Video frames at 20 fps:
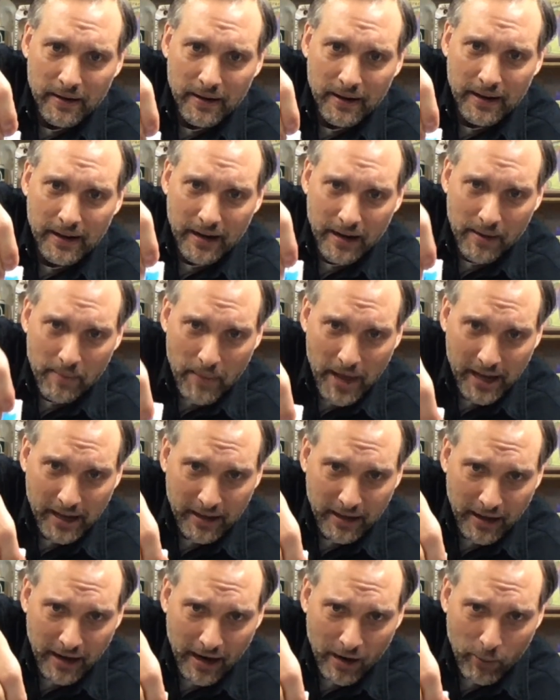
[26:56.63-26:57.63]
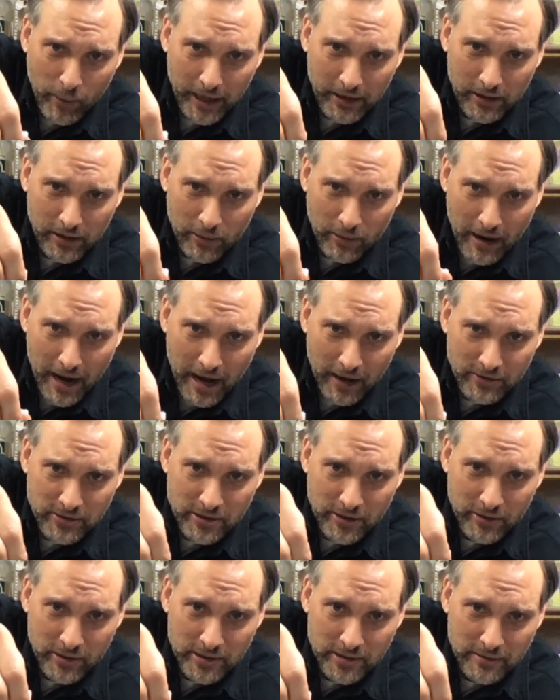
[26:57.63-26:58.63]
and I wiggle it around so
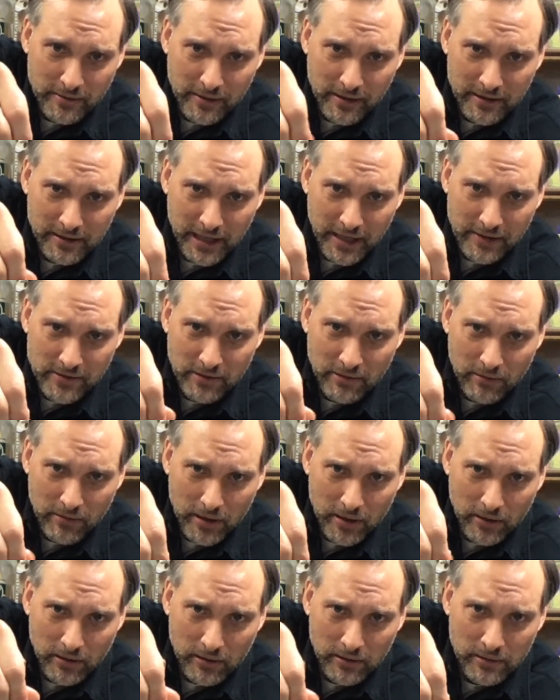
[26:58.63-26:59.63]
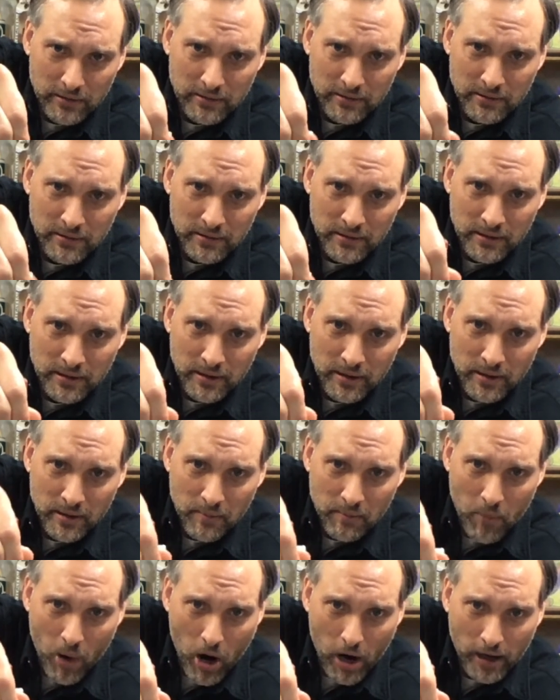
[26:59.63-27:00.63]
it leaves a little
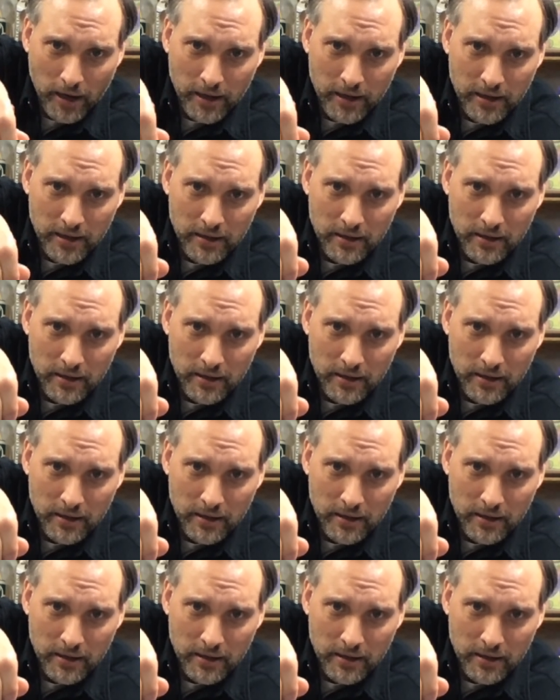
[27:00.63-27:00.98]
mark